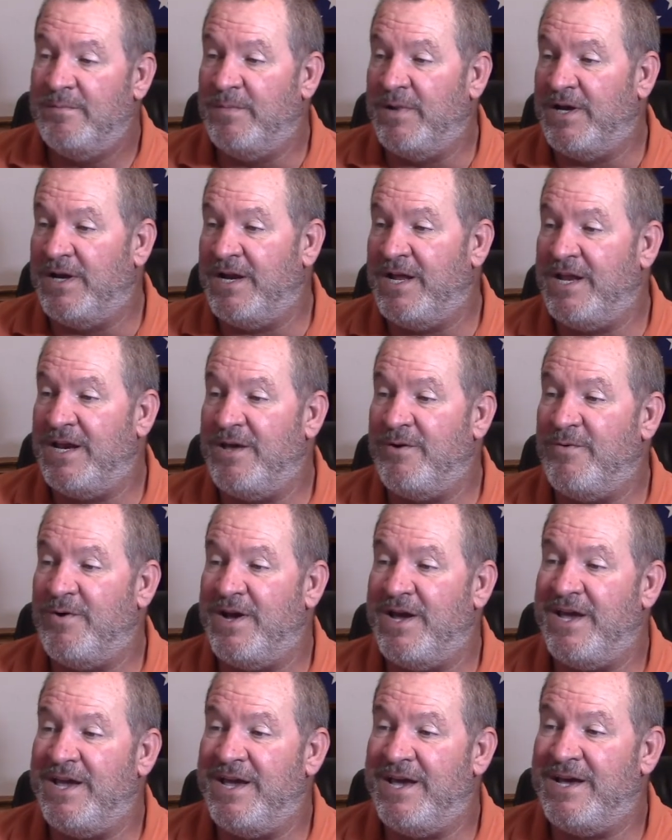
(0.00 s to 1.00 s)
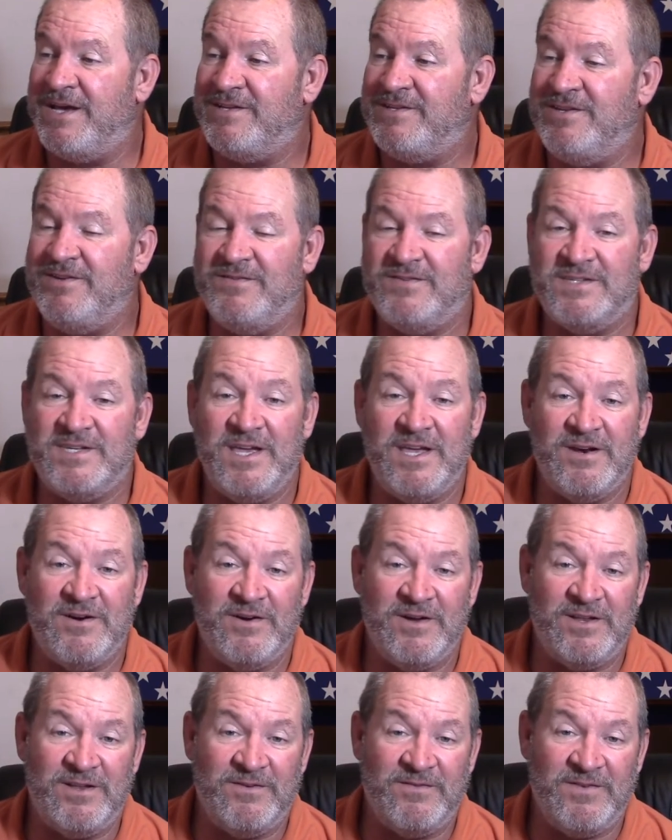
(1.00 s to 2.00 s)
But anyway, yes, you've seen
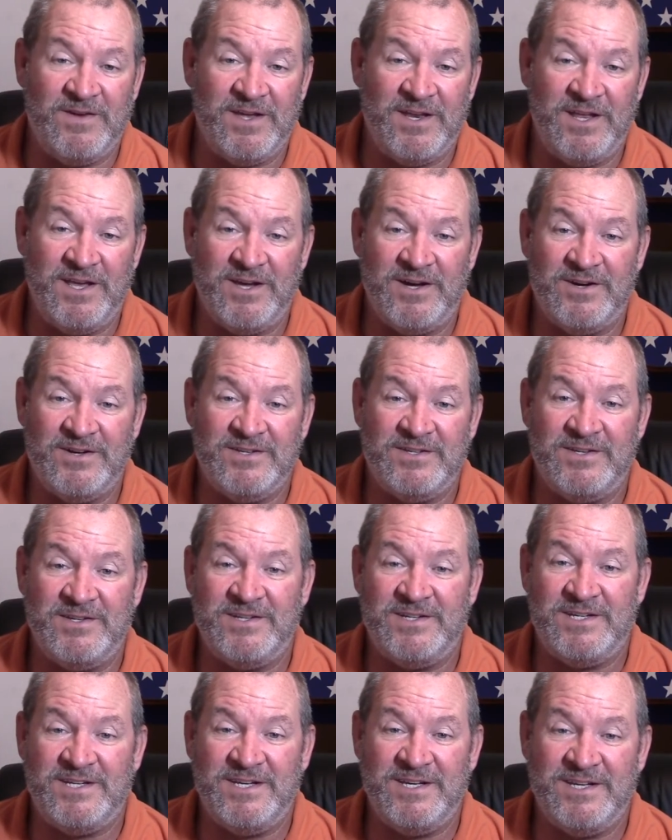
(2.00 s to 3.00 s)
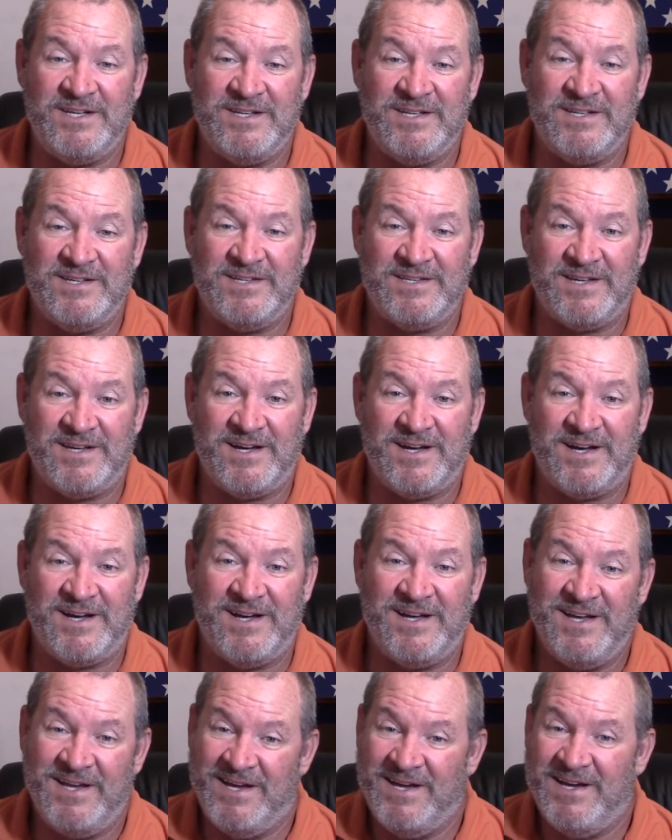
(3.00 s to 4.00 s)
her in the videos, and she is,
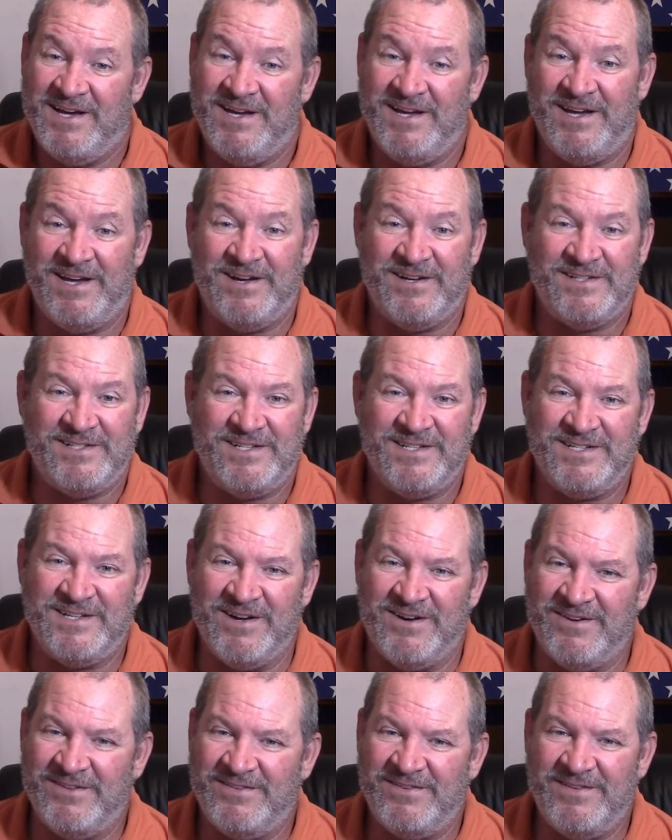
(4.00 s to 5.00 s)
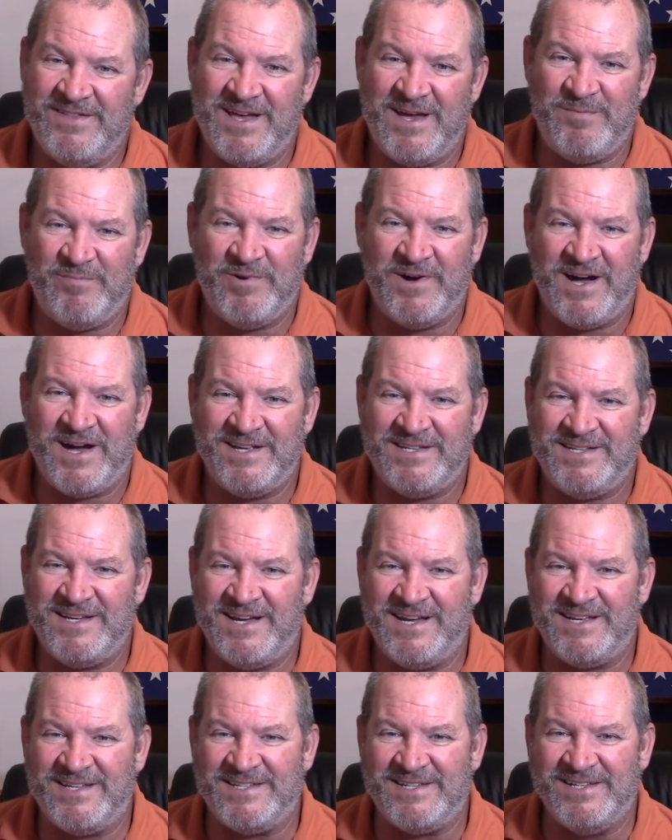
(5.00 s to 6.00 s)
uh, yeah, she's going through that
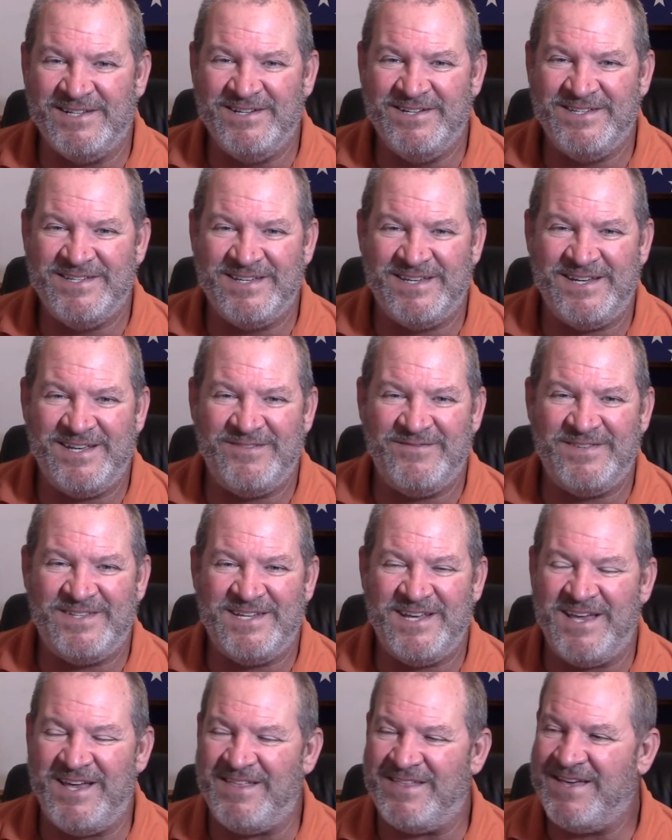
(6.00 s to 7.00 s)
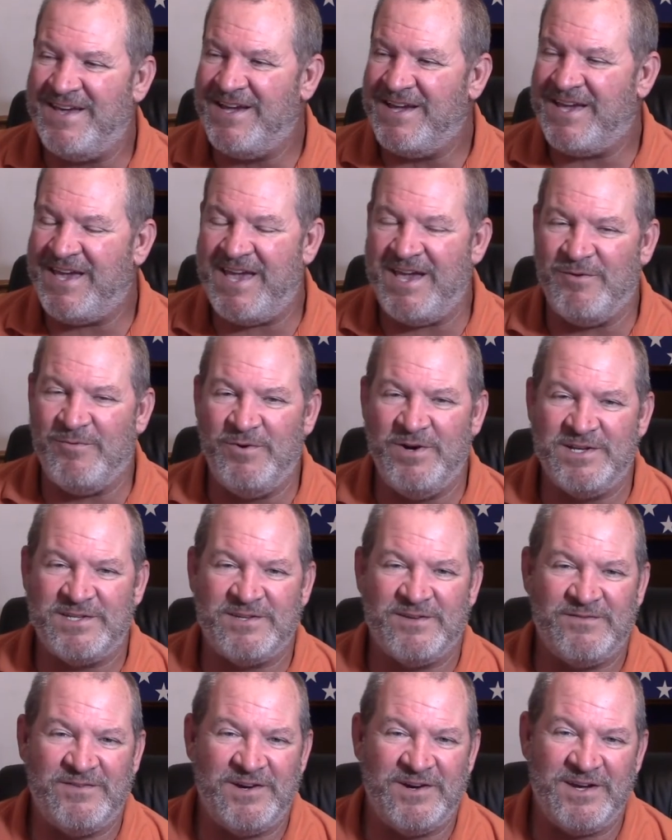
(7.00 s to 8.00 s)
process, losing them teeth. Can't
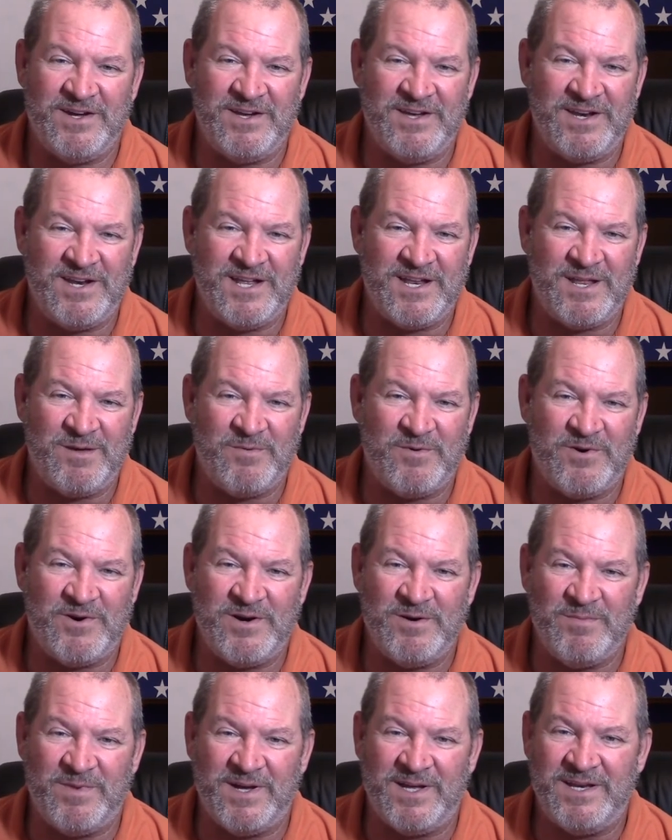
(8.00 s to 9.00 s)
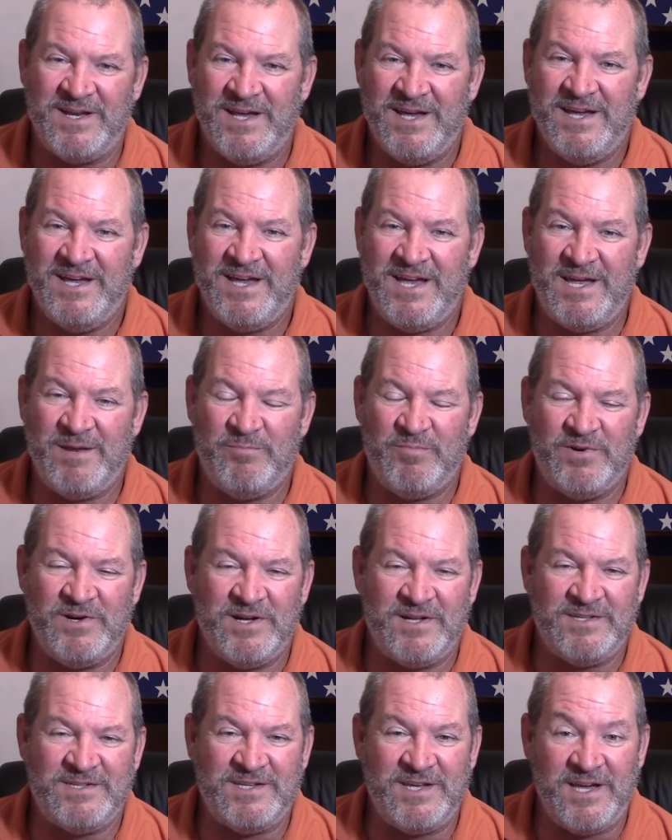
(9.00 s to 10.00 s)
whistle very good anymore, but in
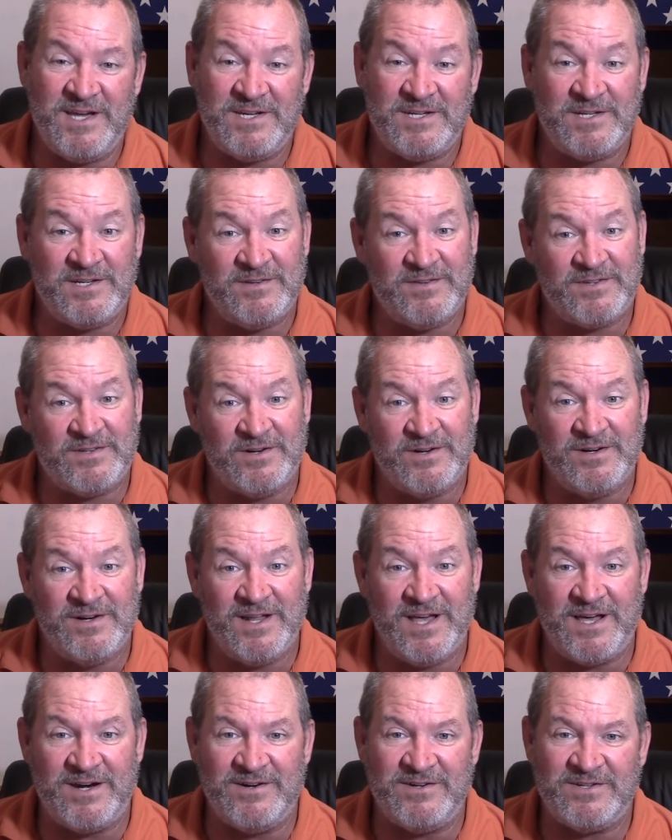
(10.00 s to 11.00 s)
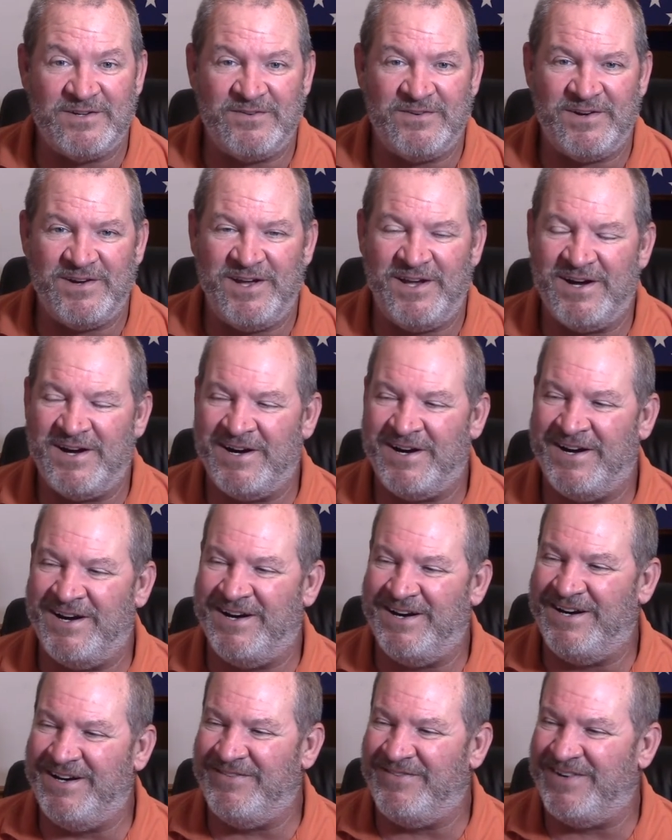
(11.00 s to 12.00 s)
pronunciation of certain letters are very
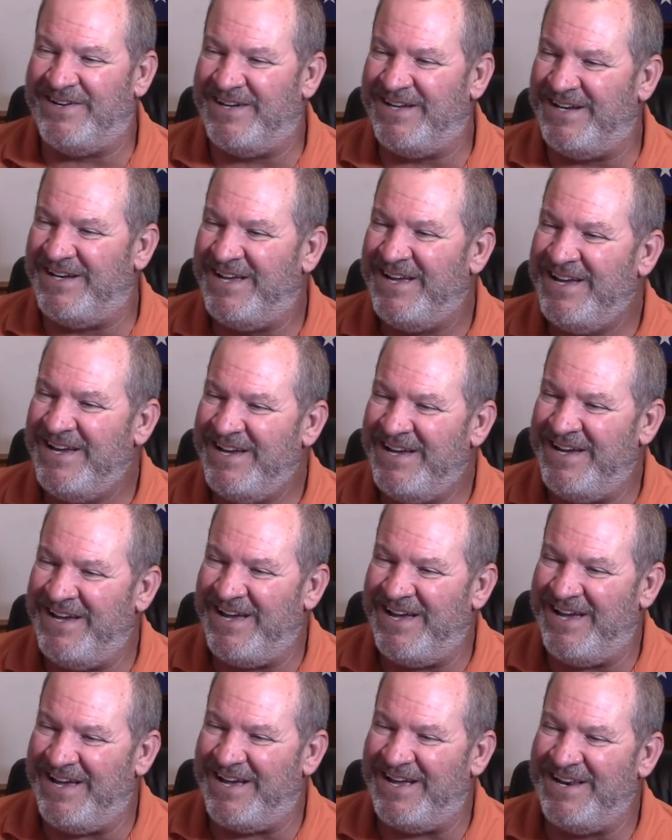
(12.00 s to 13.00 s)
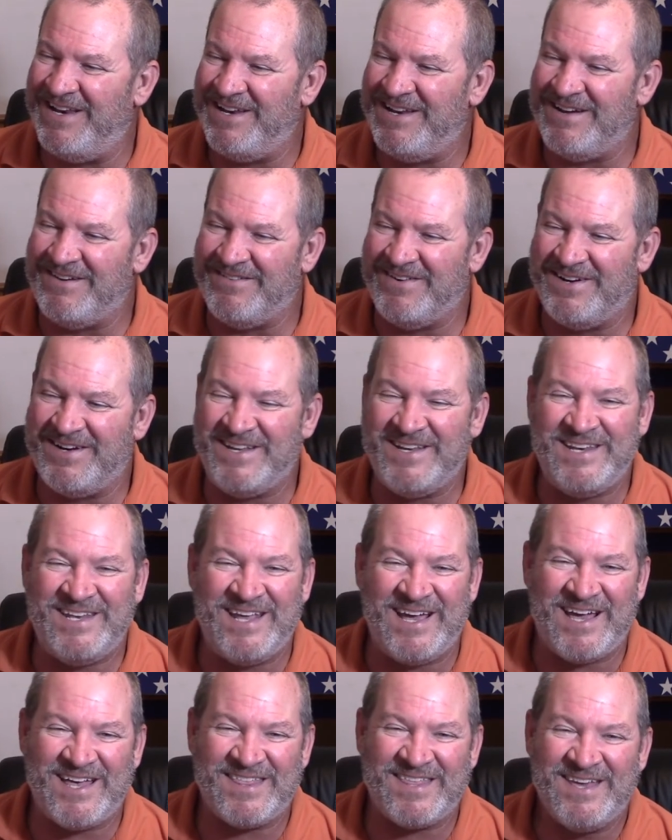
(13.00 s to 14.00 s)
hard. But hey, I love her to
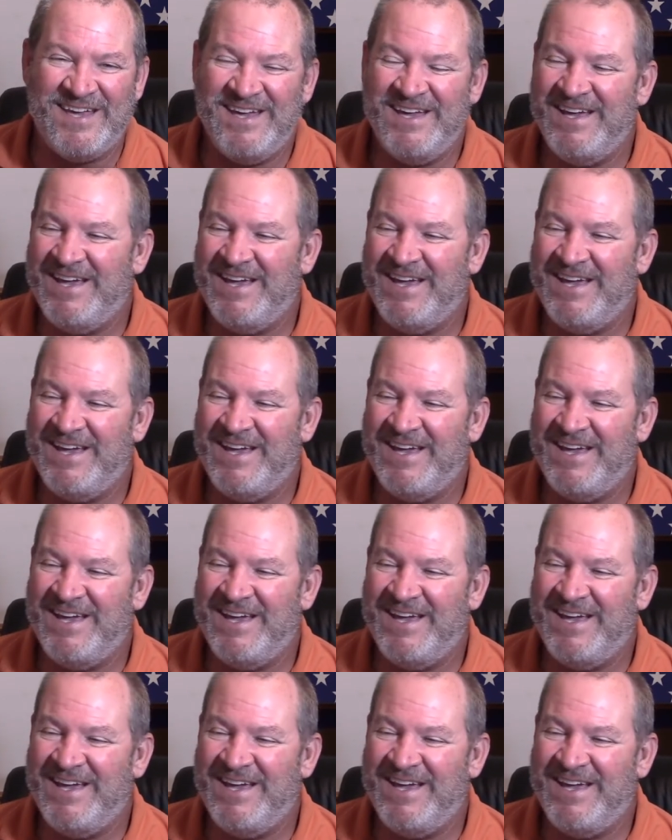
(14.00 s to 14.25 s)
death.